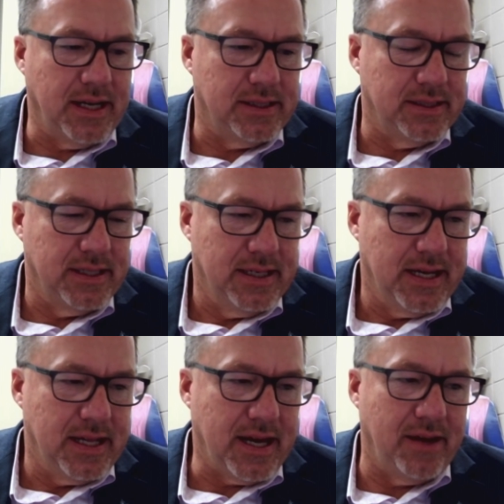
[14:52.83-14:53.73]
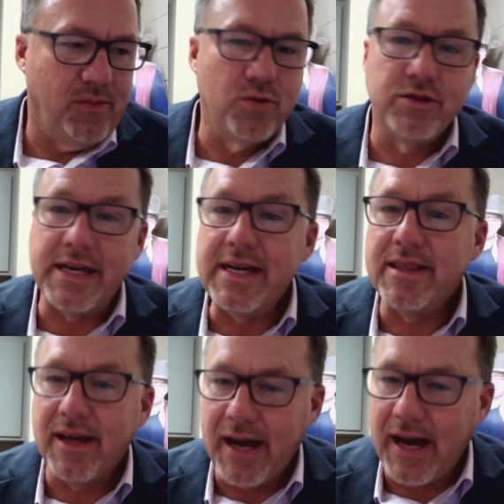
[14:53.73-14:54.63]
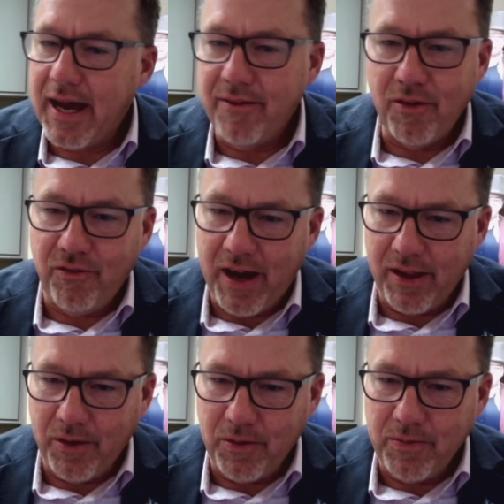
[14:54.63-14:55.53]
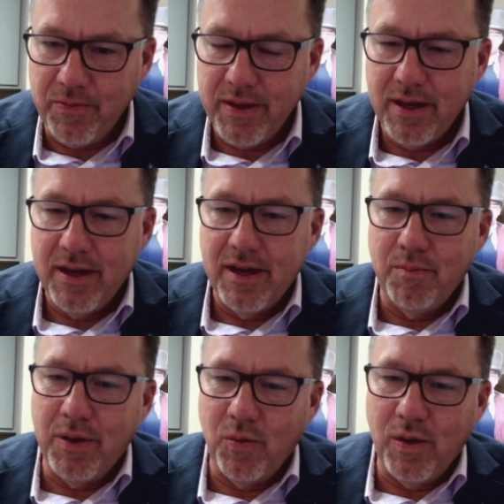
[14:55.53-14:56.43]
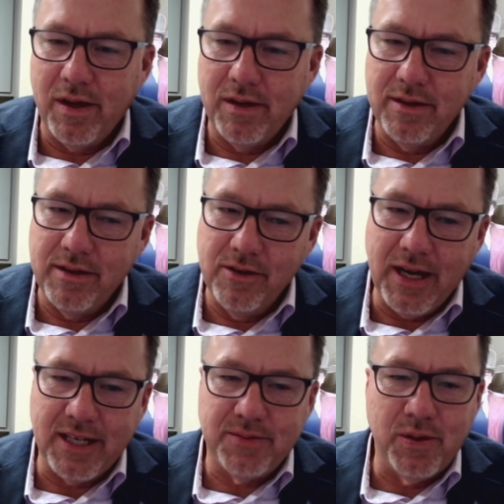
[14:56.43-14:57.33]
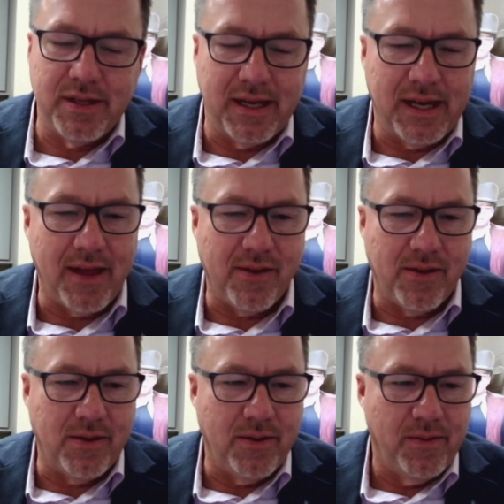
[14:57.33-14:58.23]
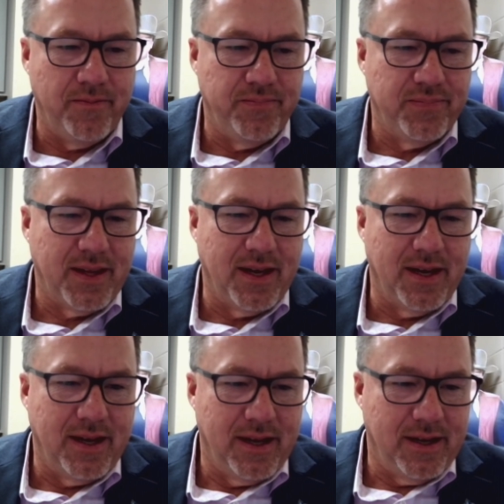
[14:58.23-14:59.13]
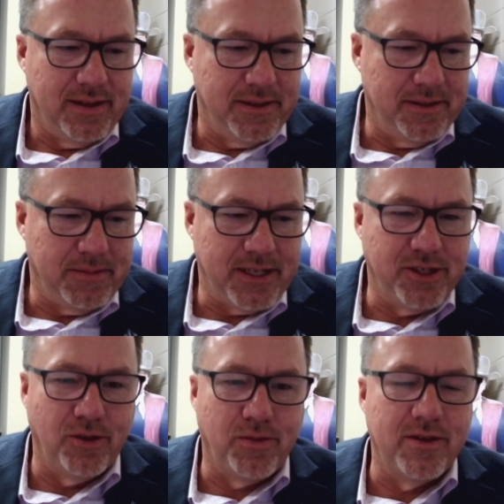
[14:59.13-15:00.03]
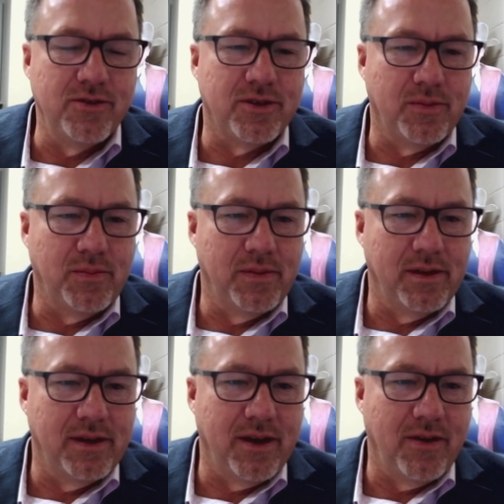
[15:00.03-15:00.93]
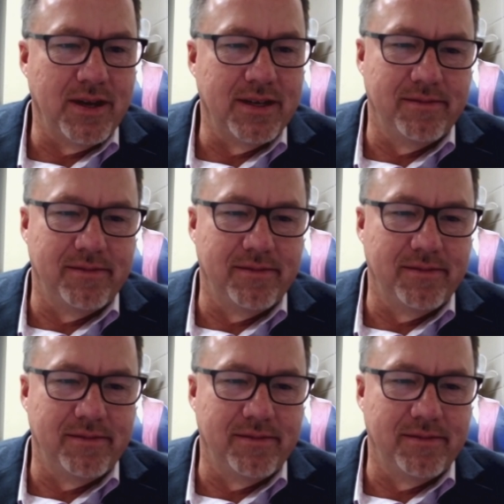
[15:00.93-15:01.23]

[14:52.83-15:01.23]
guess not a routine that I ever followed. But what you guys put together, I joke with Houston, you know,